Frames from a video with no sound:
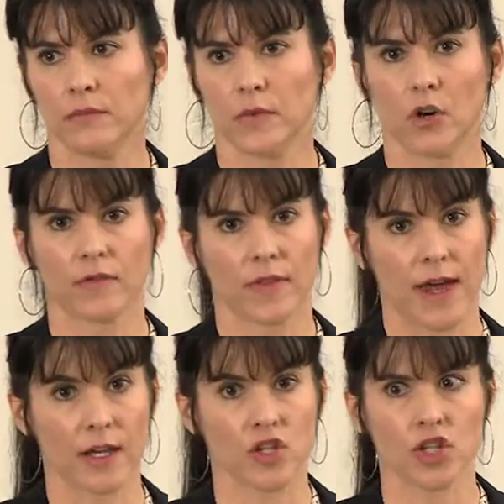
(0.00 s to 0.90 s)
over that
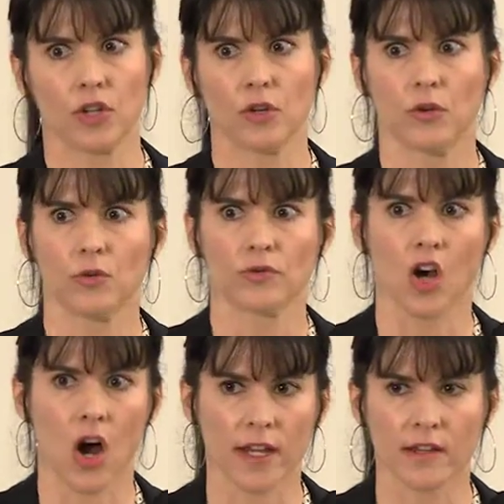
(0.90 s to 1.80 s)
issue,
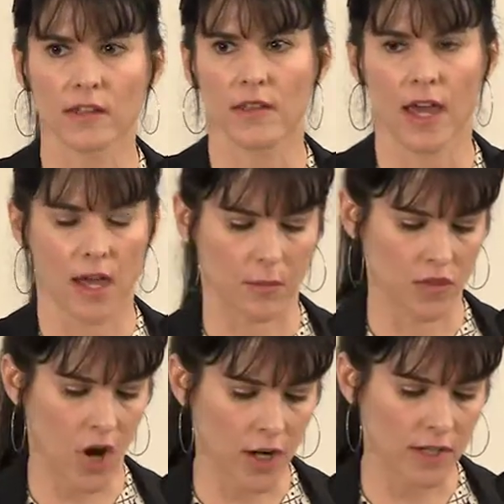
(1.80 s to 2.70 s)
talking to them,
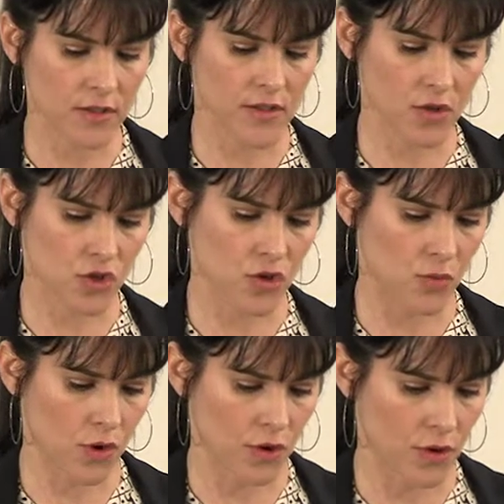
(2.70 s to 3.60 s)
talking to social
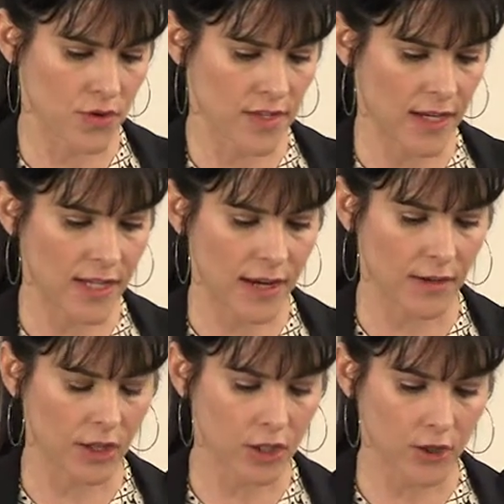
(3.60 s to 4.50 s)
workers, and getting
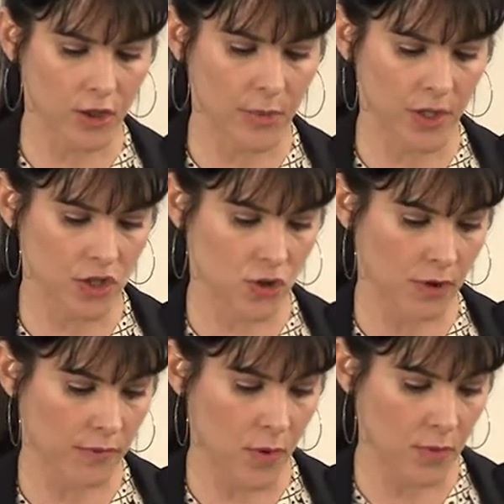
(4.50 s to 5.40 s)
a clearer picture
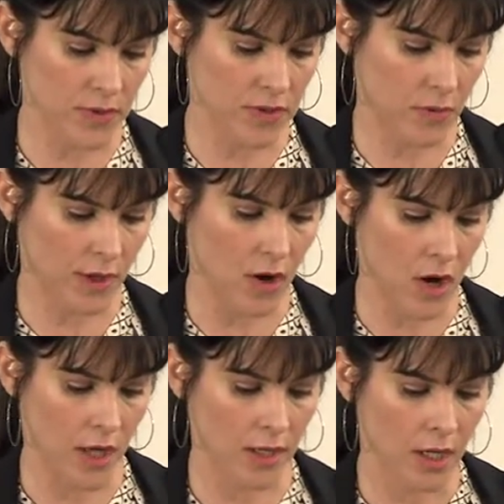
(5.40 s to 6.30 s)
of what was going on.